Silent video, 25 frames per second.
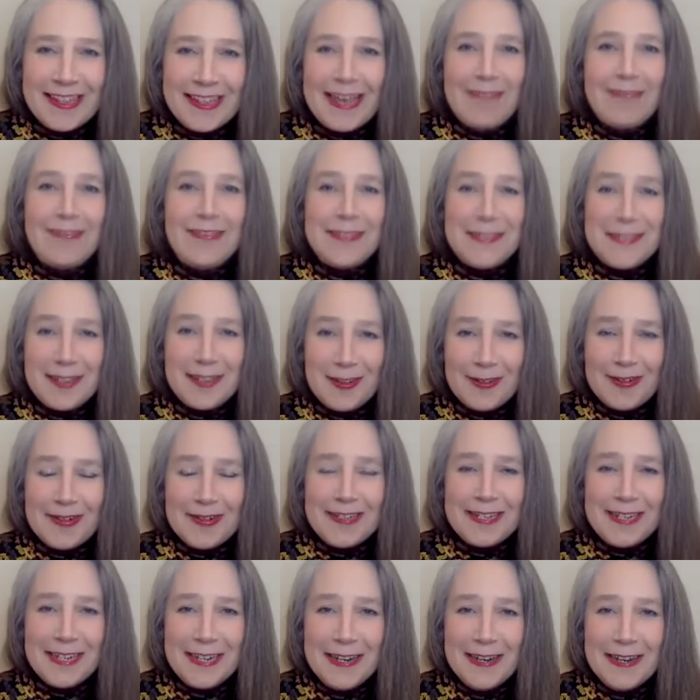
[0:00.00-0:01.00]
They have
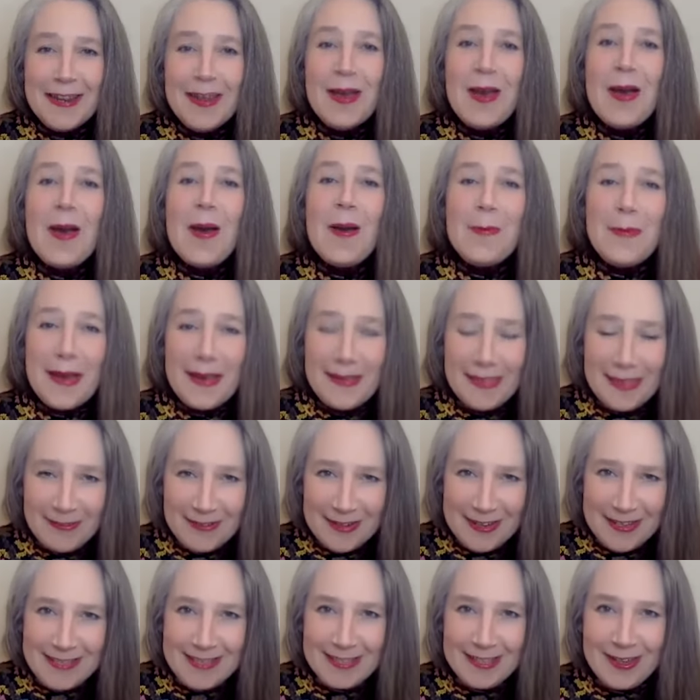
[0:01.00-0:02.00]
insecurity about
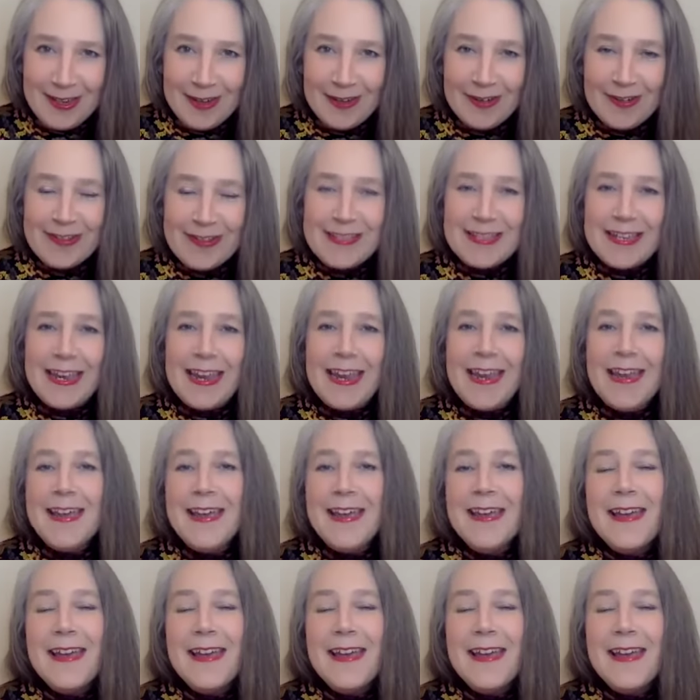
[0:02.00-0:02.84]
their insecurity.